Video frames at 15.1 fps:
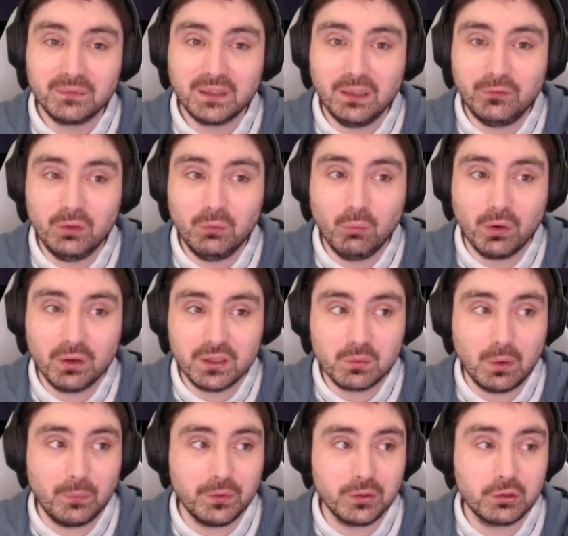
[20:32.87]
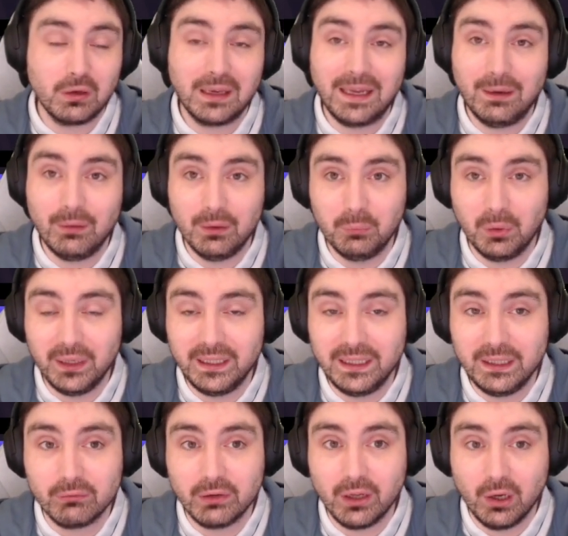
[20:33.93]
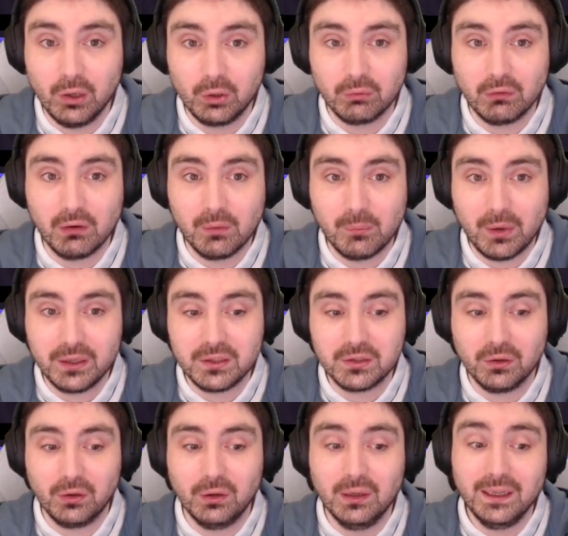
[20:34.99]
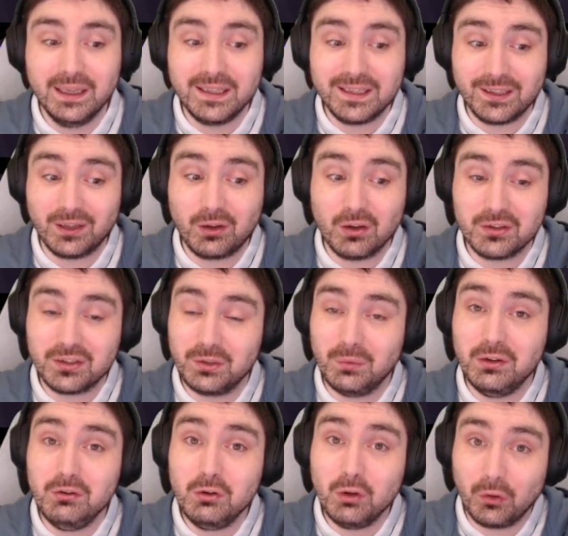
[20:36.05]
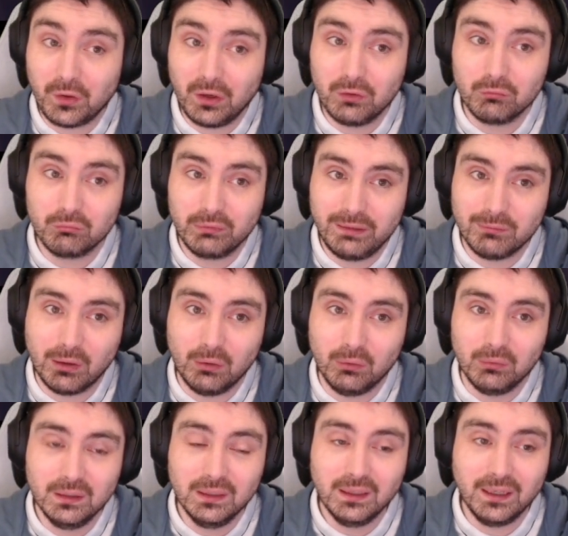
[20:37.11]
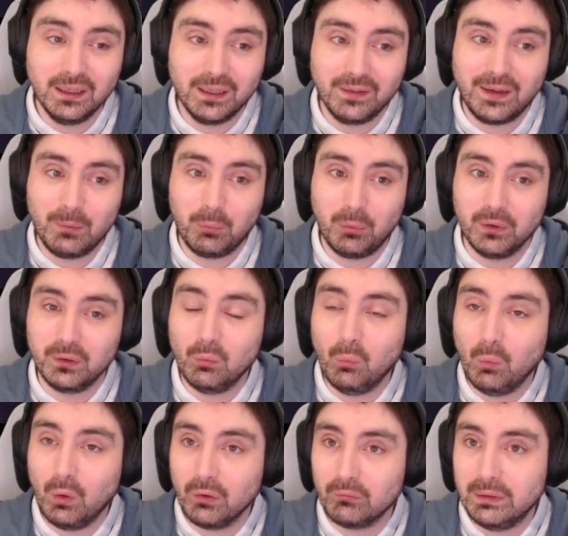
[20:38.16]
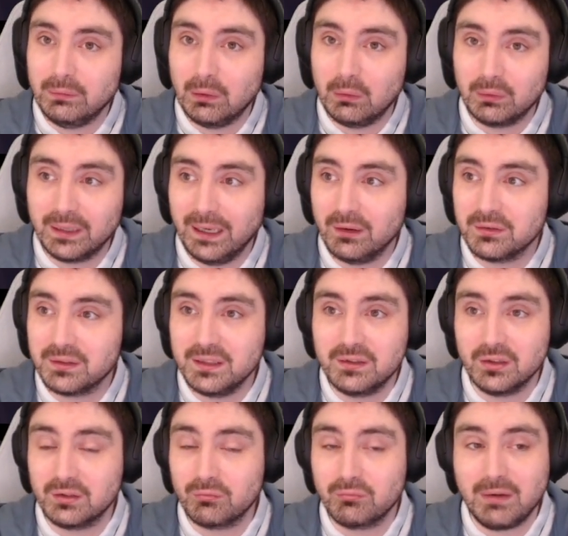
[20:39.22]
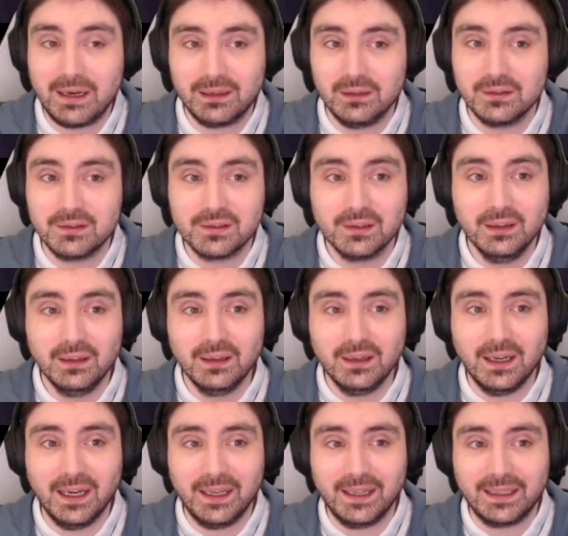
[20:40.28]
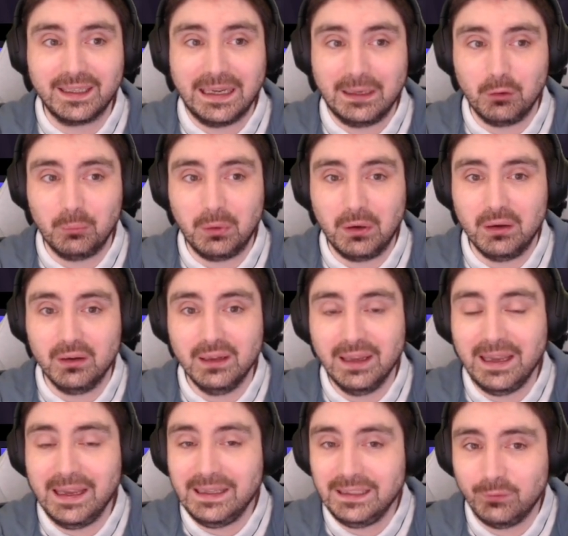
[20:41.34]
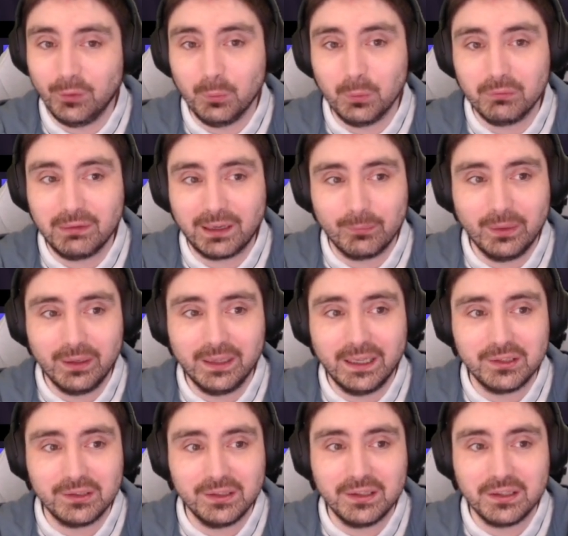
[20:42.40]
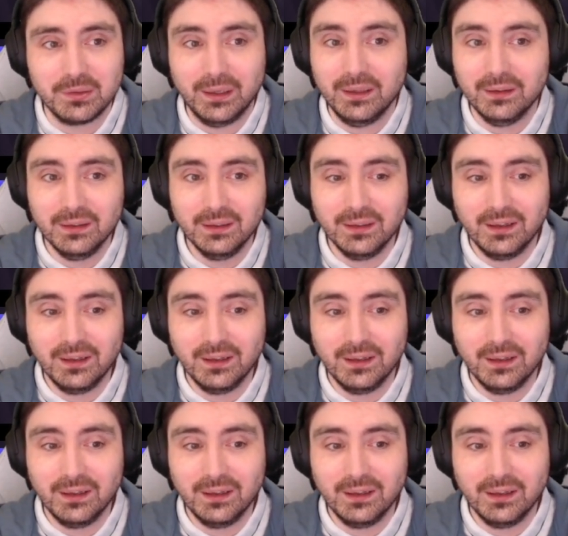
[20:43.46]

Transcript: If you want to swap the Troll out and put in either an Ogre or a Minotaur, it's going to cost you another reroll. And at that point, one reroll Chaos is just reckless. And I cannot put any form of recommendation into it.